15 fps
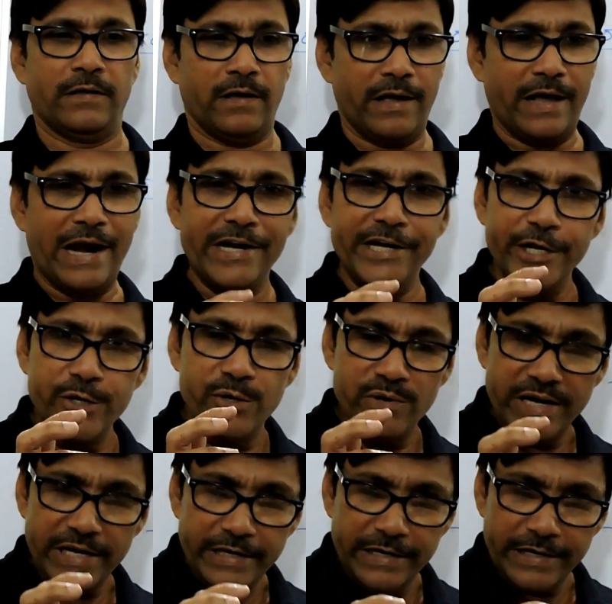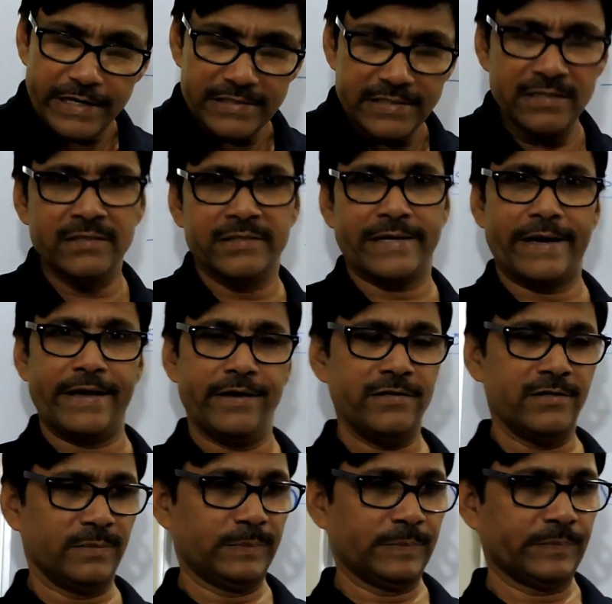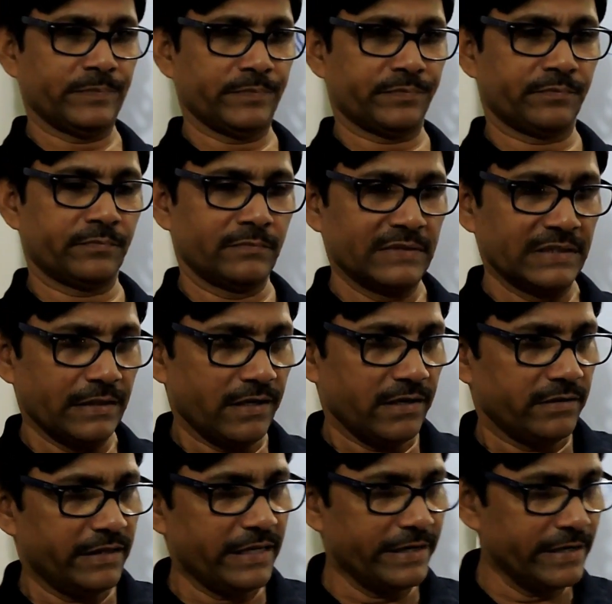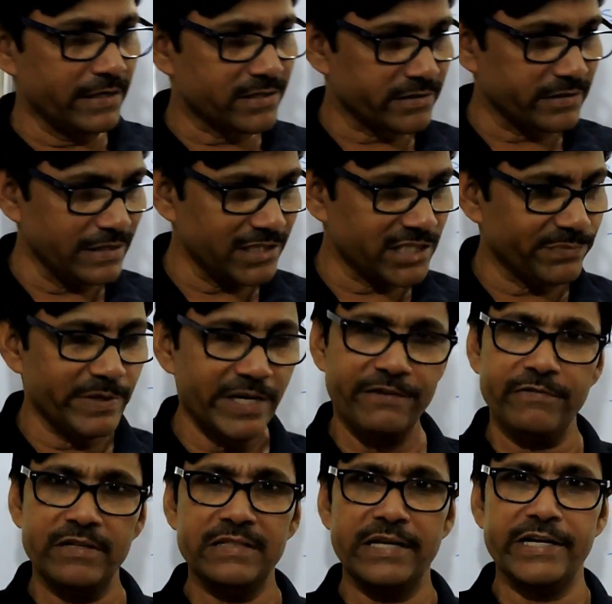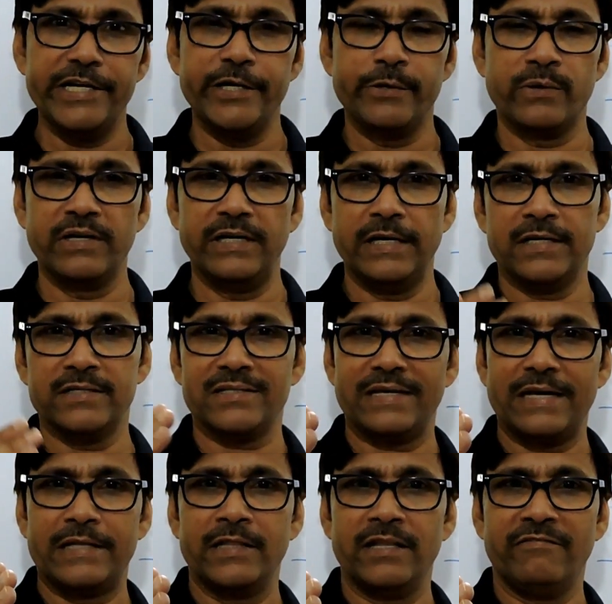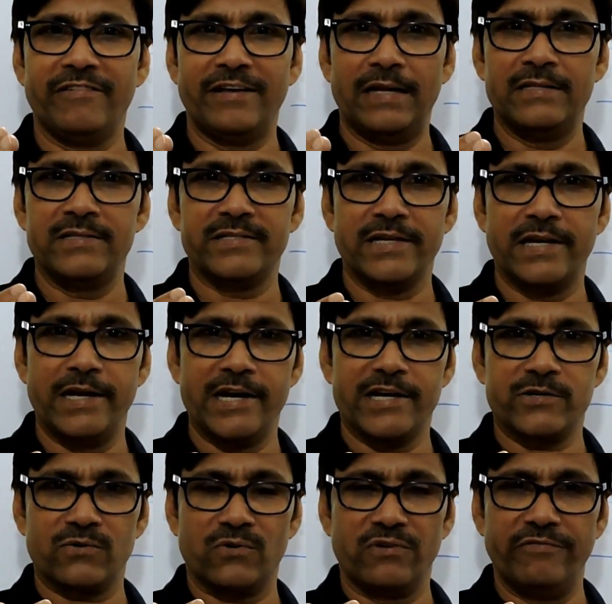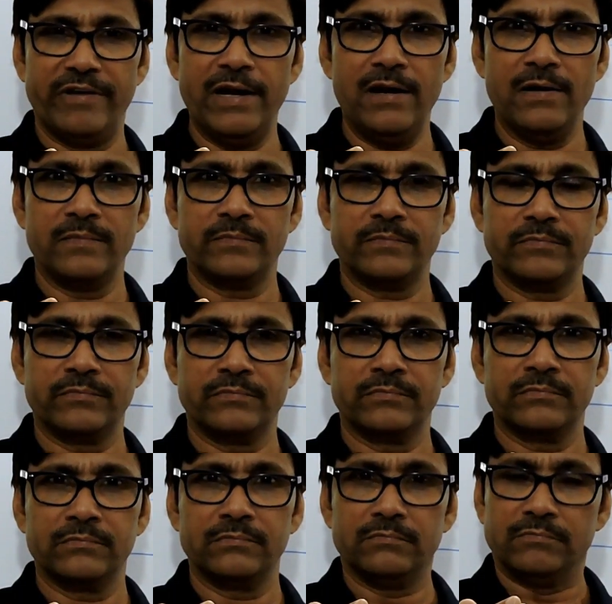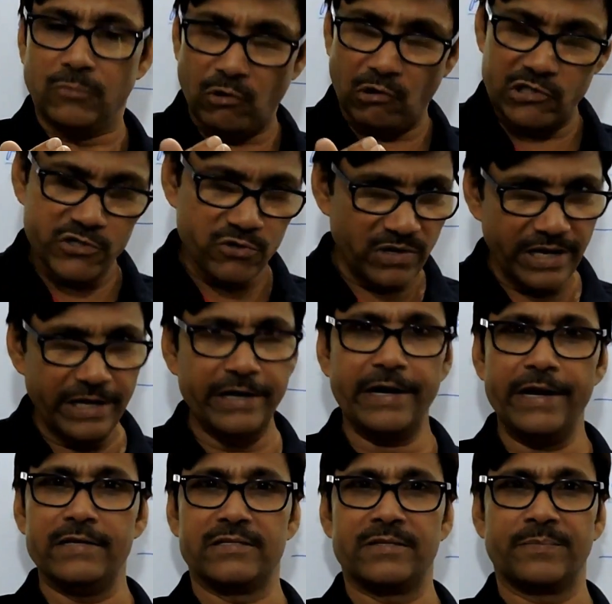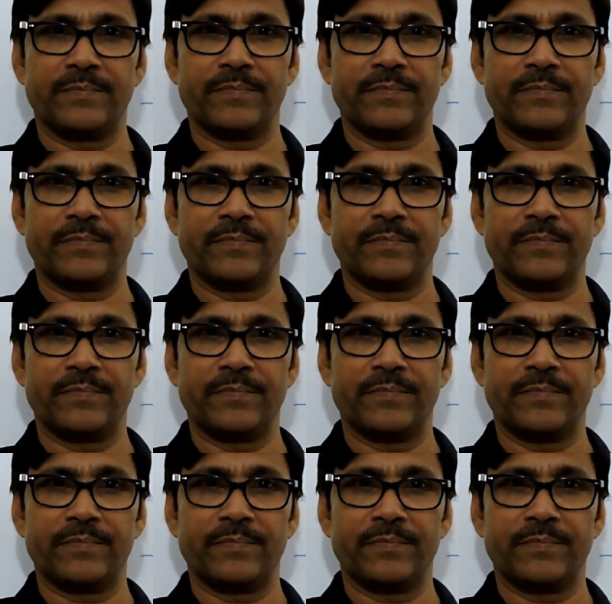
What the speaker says: and due to decrease in size, the distance between the nucleus and the valence shell electron will also decrease,